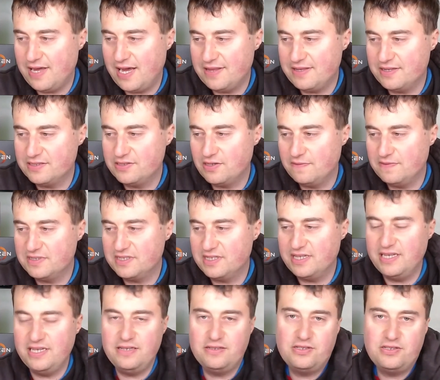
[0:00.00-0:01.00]
There's
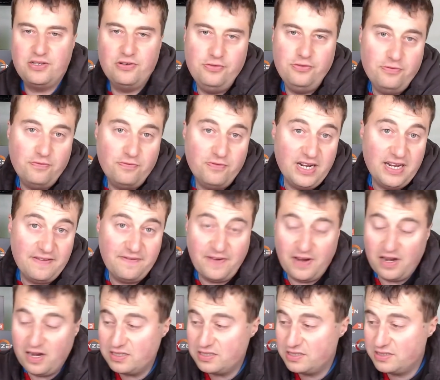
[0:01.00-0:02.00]
obviously two really
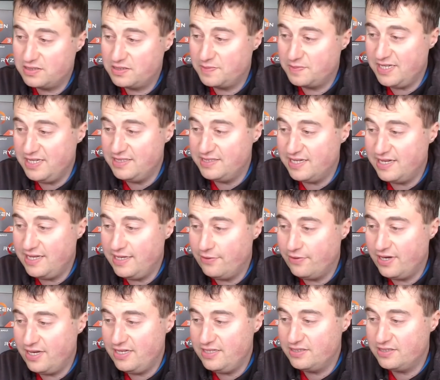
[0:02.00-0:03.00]
fast speeds
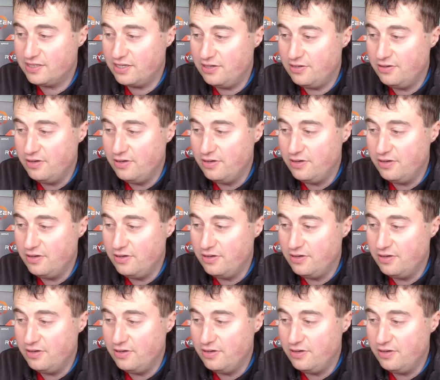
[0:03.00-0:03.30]
anyway, so